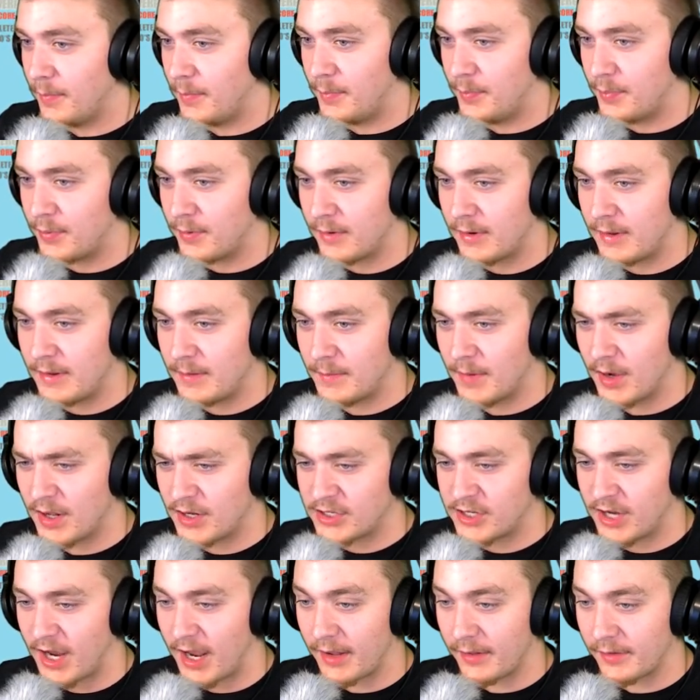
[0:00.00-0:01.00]
pretty
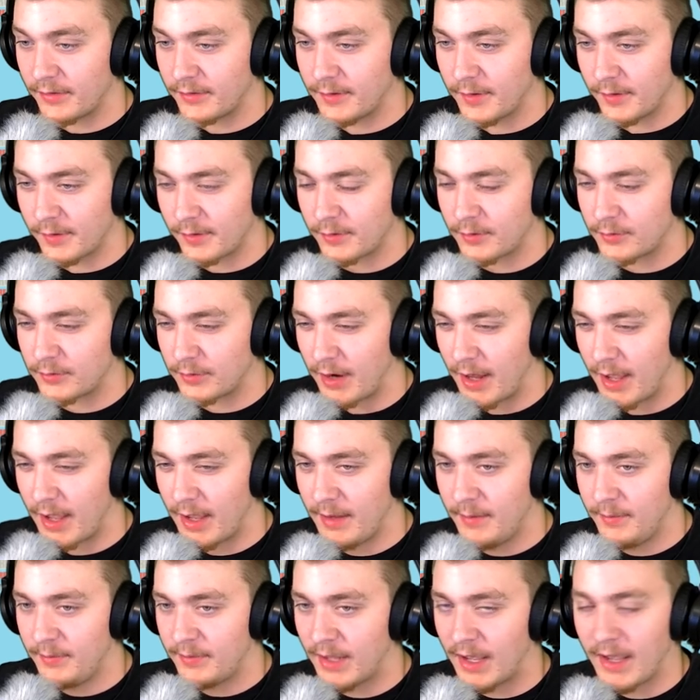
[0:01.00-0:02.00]
much as
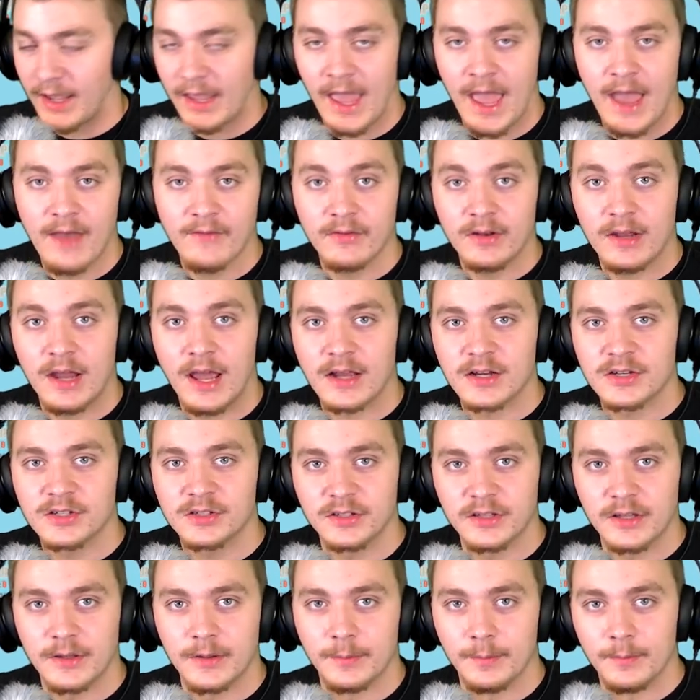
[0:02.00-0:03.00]
described. I haven't
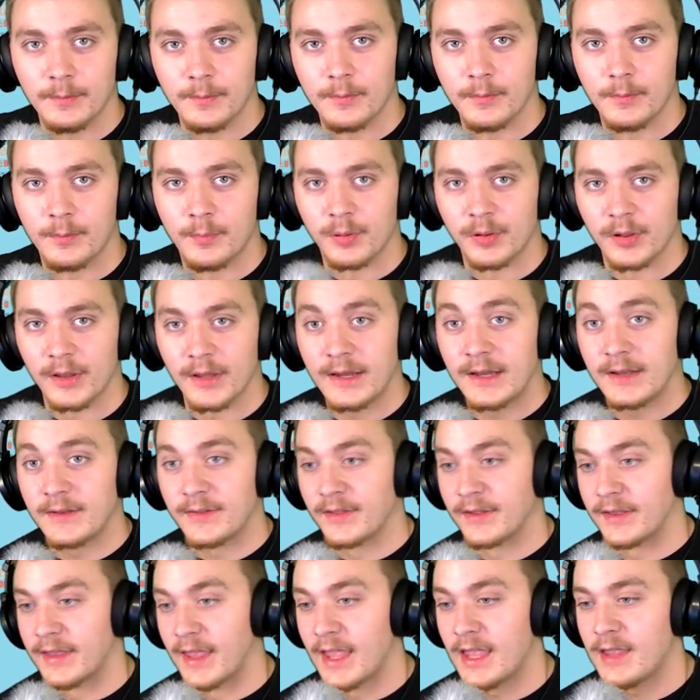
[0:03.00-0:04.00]
actually played
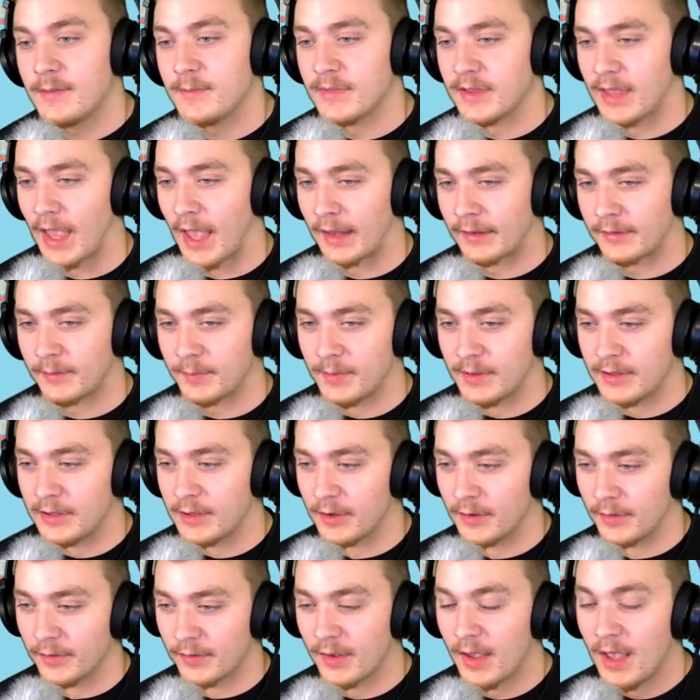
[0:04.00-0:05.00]
the game yet
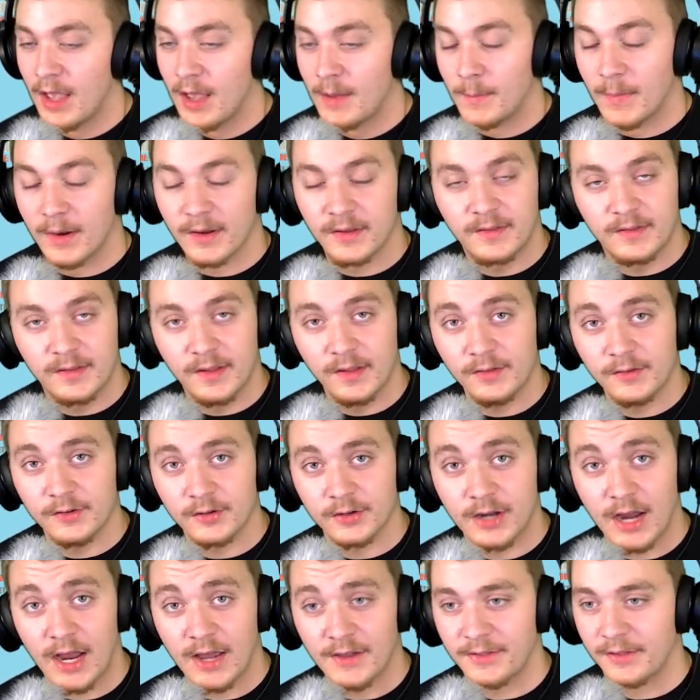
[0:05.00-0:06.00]
because my sister
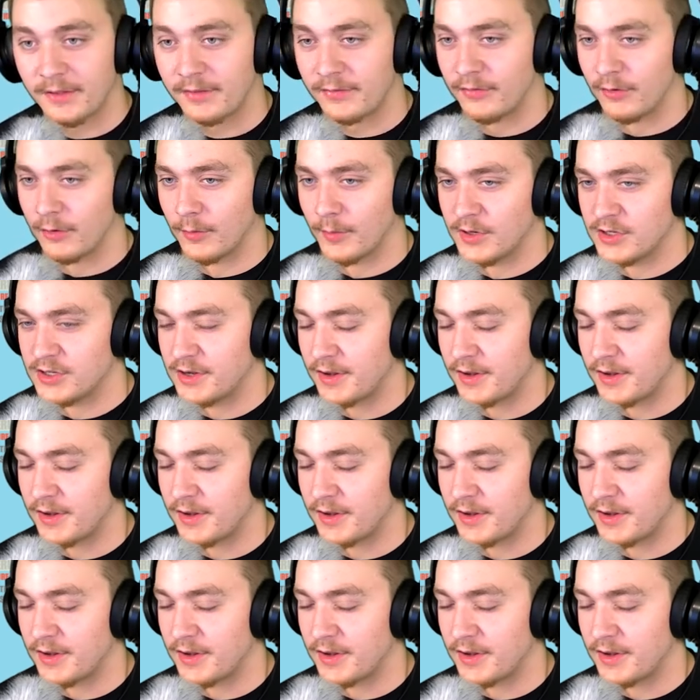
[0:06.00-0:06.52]
got this for me.